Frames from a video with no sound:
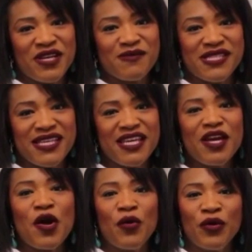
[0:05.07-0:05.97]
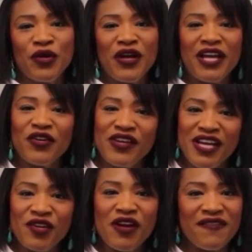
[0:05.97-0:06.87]
Ramsey, owner and
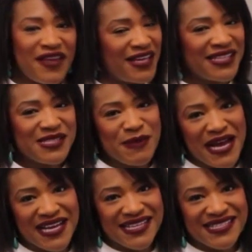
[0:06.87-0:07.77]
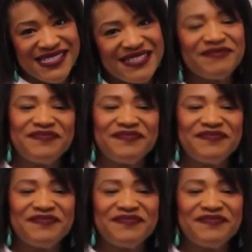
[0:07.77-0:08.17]
creator of Edolyn's Pies.